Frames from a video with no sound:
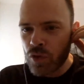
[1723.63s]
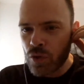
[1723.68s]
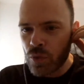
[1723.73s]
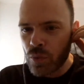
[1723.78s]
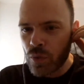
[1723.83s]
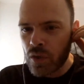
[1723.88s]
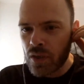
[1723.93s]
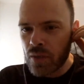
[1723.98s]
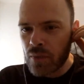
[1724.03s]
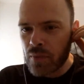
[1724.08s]

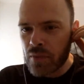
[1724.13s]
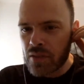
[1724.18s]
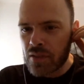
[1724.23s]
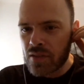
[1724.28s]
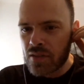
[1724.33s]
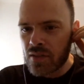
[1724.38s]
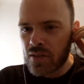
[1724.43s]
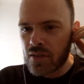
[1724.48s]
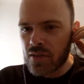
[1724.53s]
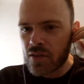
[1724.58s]
running
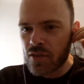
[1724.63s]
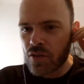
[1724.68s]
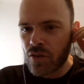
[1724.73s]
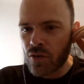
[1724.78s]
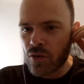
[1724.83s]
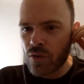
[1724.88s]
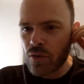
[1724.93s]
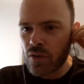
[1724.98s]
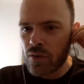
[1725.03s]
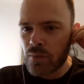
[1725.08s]
businesses in your
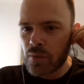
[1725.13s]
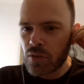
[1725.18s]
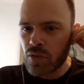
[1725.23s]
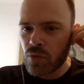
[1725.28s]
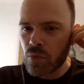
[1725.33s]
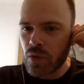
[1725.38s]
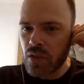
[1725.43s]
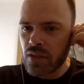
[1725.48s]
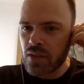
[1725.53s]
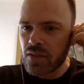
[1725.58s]
early
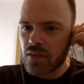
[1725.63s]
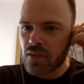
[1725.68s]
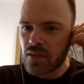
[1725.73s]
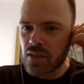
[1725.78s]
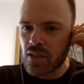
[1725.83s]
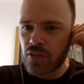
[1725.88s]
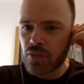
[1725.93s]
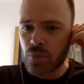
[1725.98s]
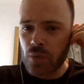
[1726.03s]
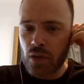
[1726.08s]
mid-20s?
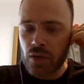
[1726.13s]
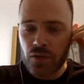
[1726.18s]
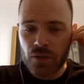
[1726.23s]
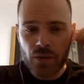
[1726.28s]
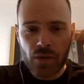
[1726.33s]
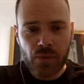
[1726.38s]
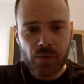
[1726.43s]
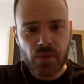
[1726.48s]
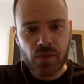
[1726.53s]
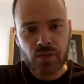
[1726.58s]
Yes,
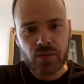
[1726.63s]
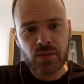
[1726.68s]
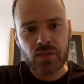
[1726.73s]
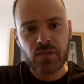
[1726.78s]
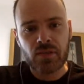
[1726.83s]
Roger, I was.